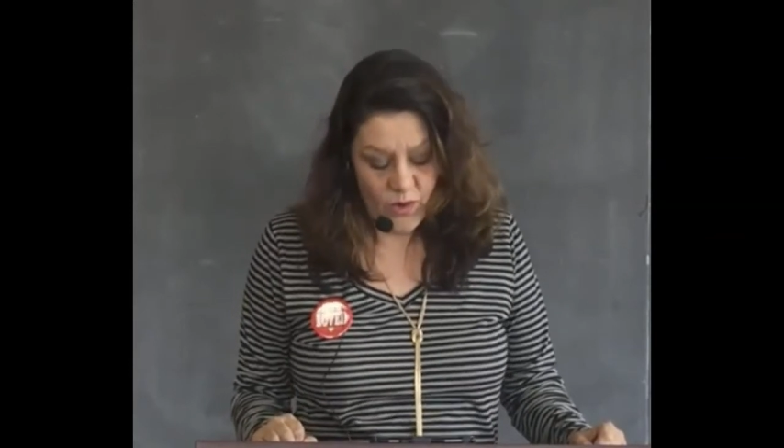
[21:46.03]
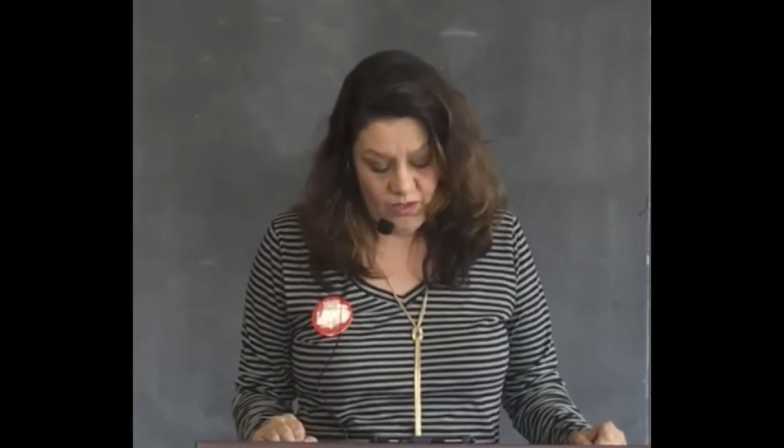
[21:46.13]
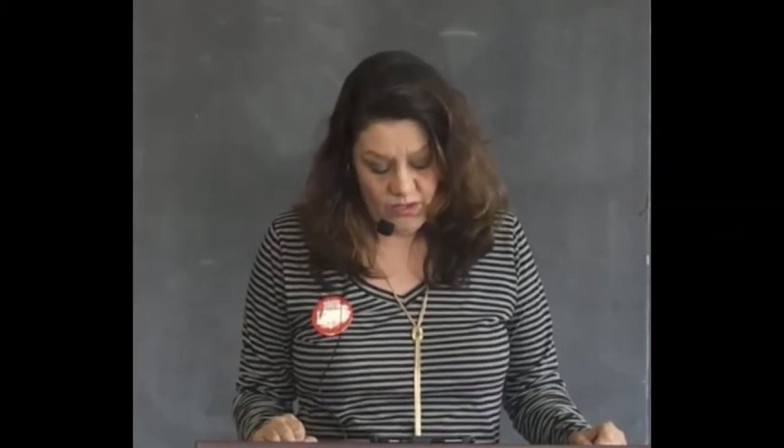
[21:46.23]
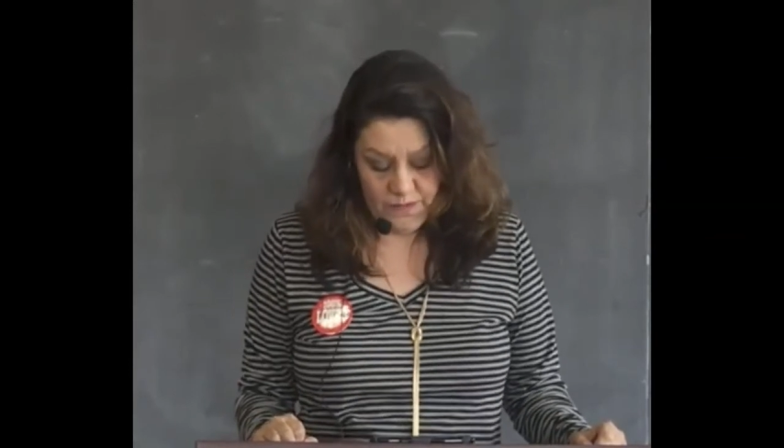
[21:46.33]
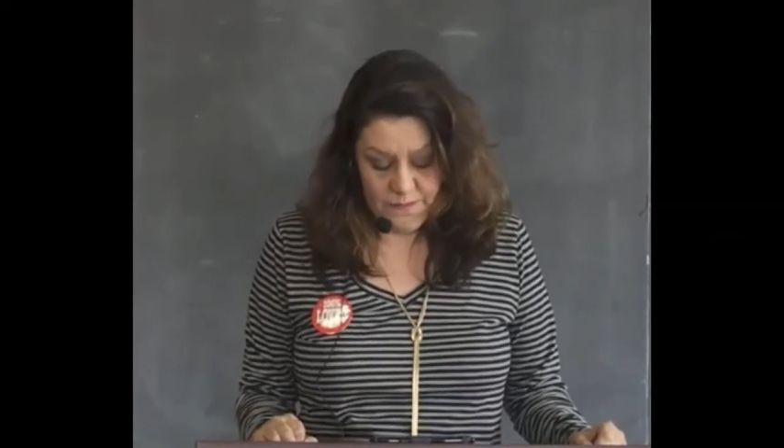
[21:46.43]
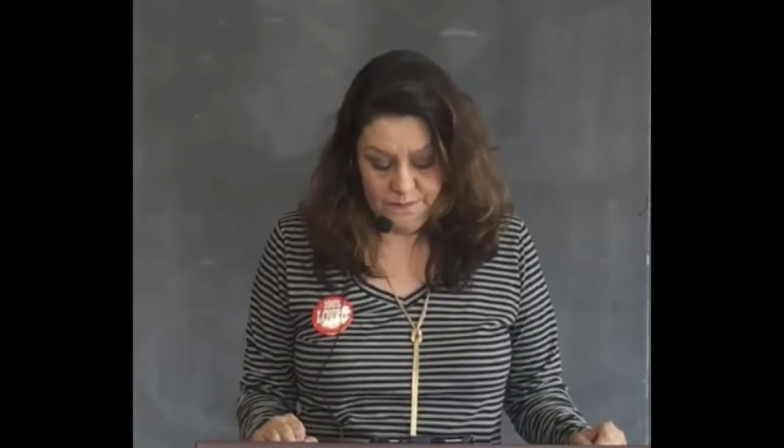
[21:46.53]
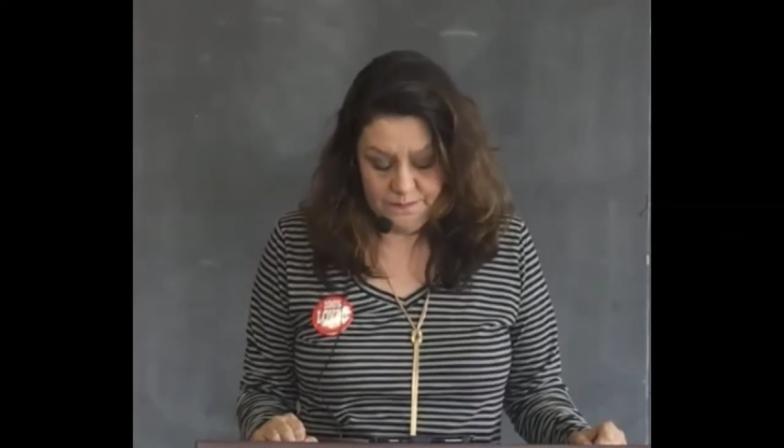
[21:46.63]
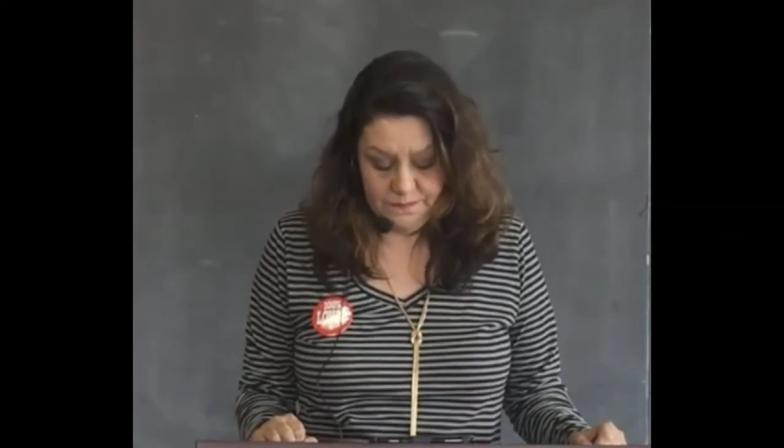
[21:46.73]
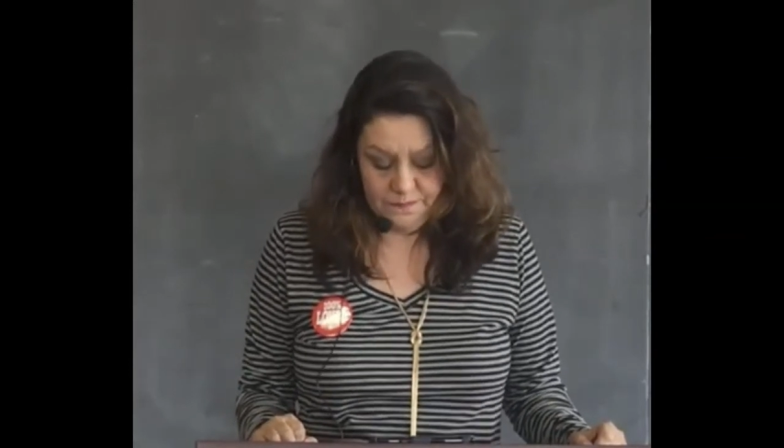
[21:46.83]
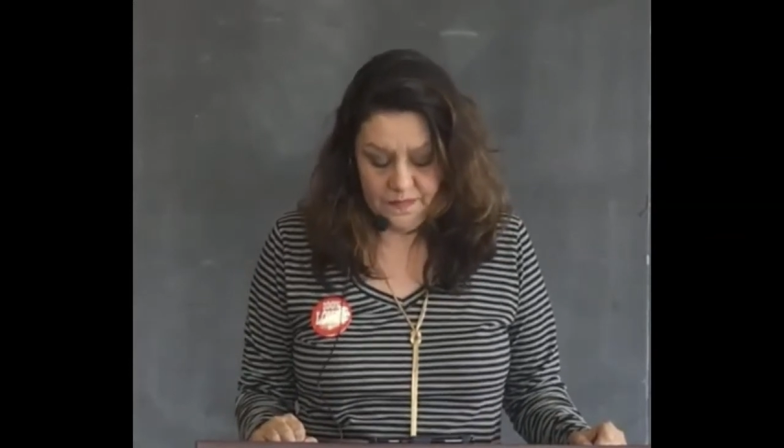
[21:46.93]
are.
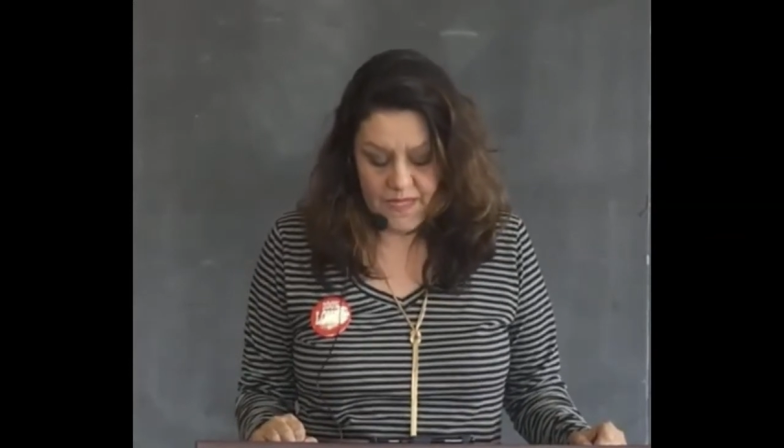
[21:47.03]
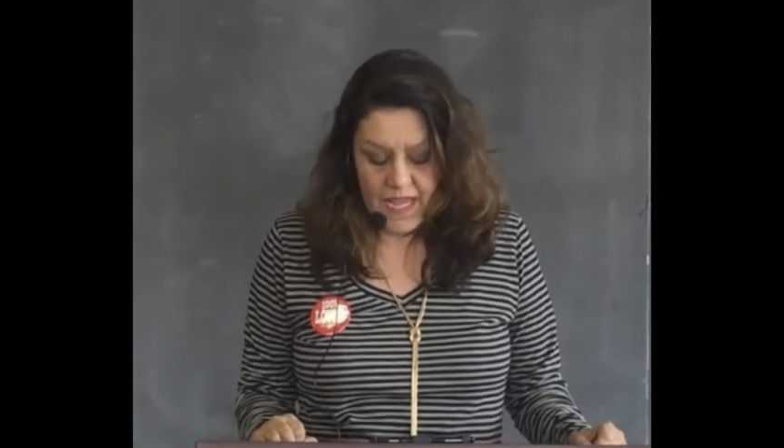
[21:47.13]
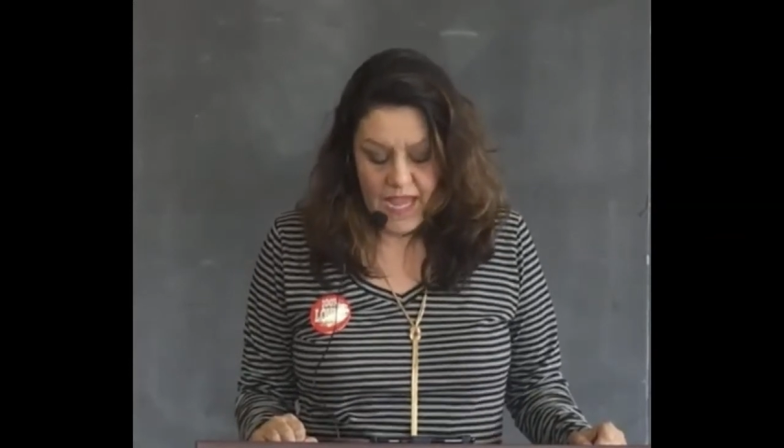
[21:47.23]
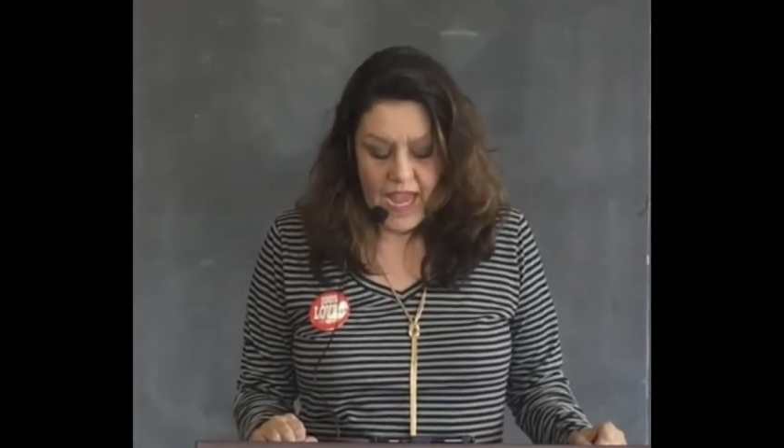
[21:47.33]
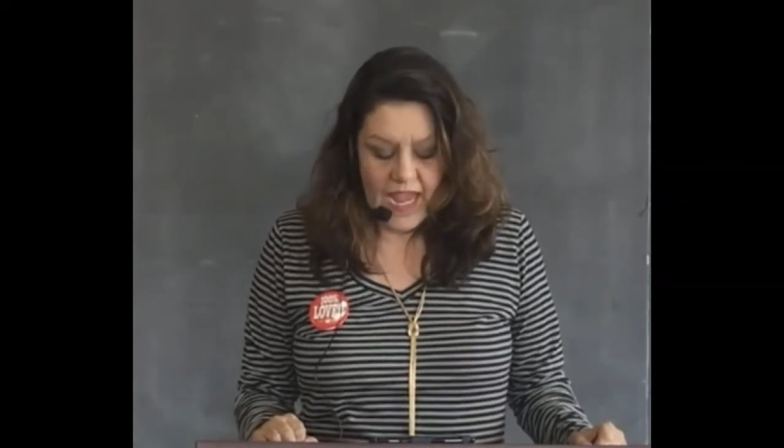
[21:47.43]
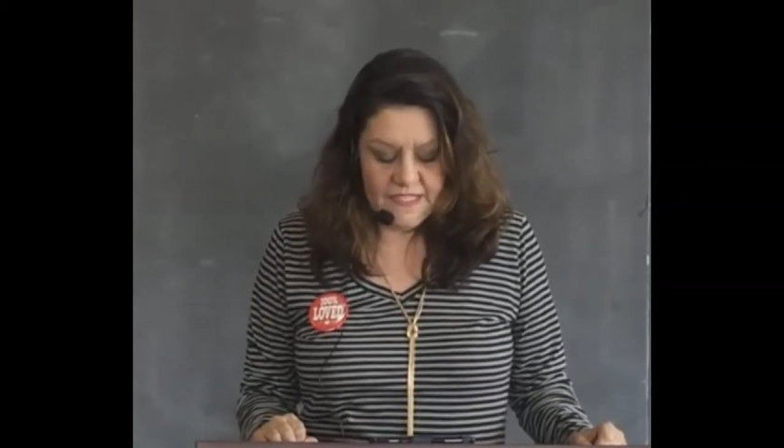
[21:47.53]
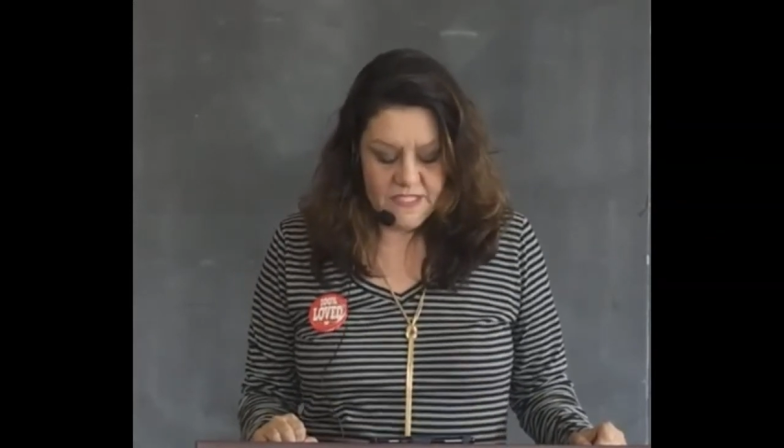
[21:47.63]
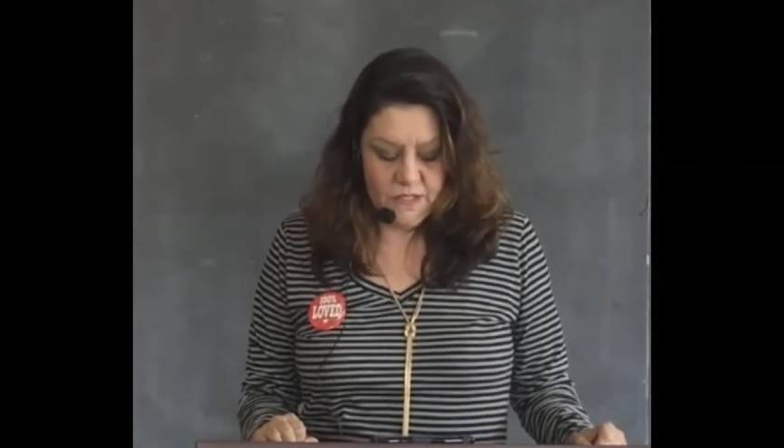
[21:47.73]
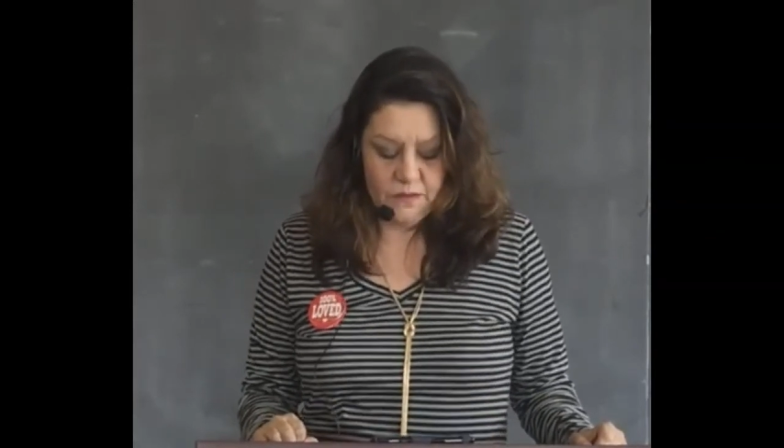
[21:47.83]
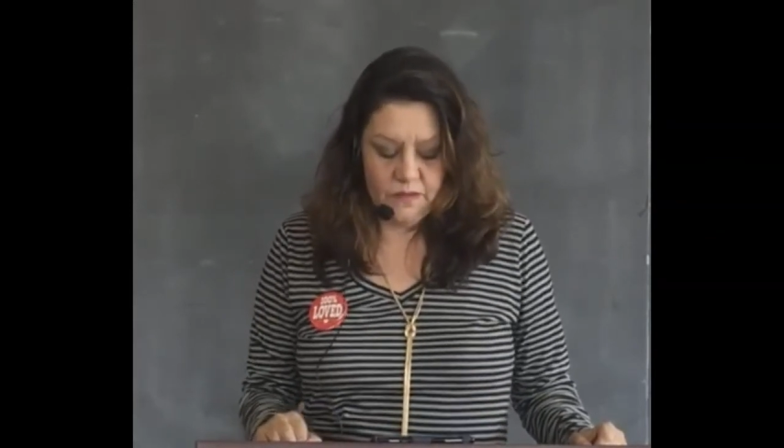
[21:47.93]

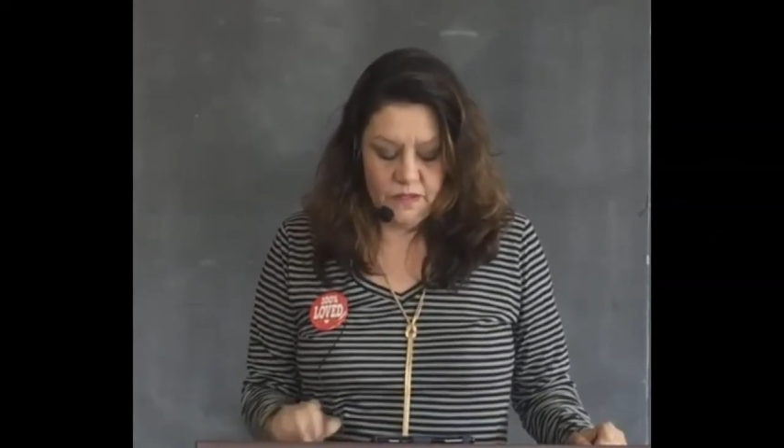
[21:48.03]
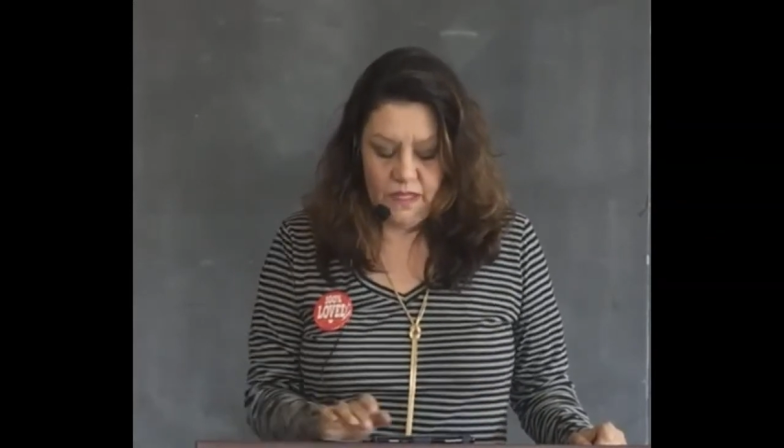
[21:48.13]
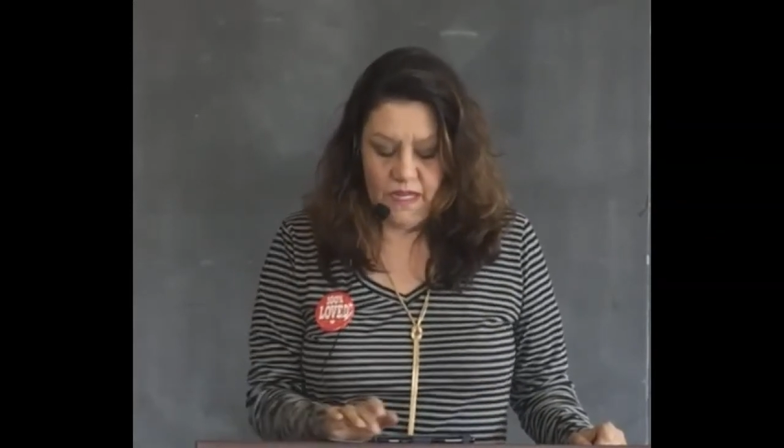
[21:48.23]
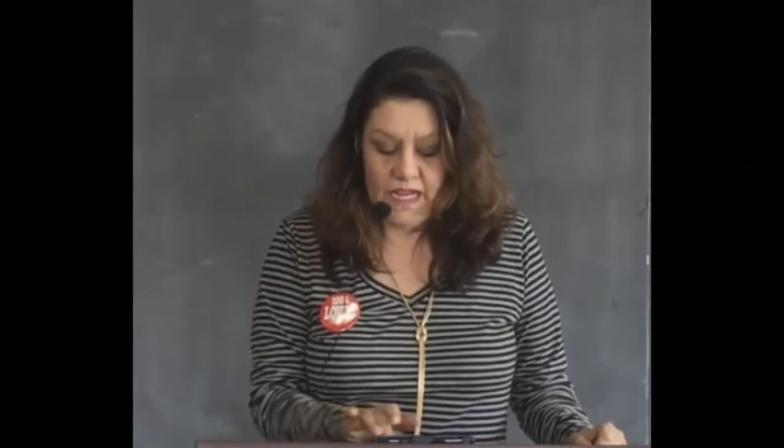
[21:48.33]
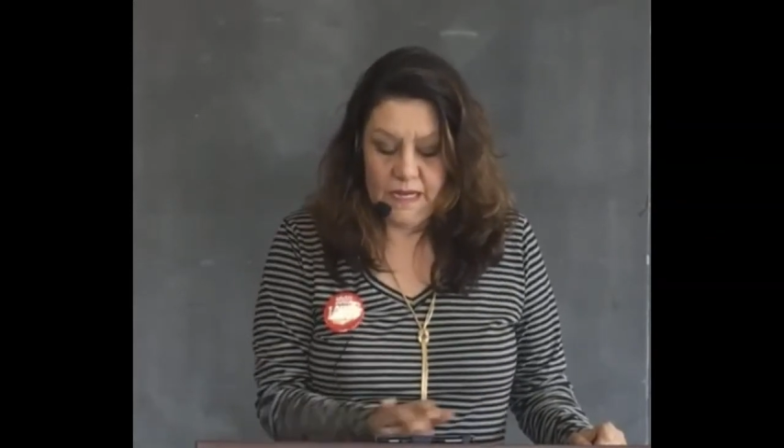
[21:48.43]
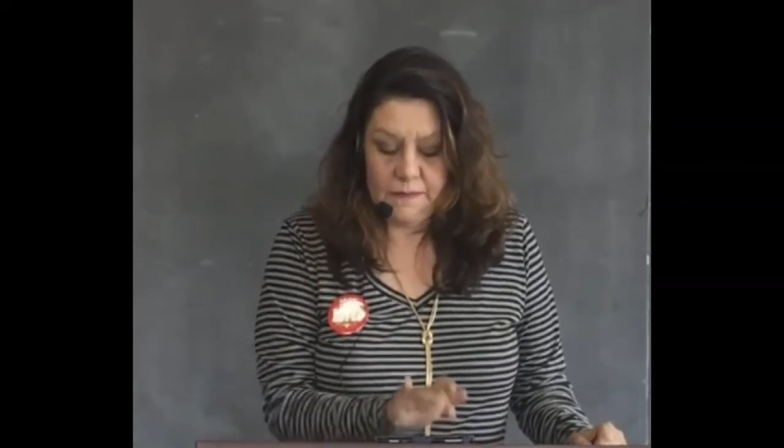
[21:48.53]
And so,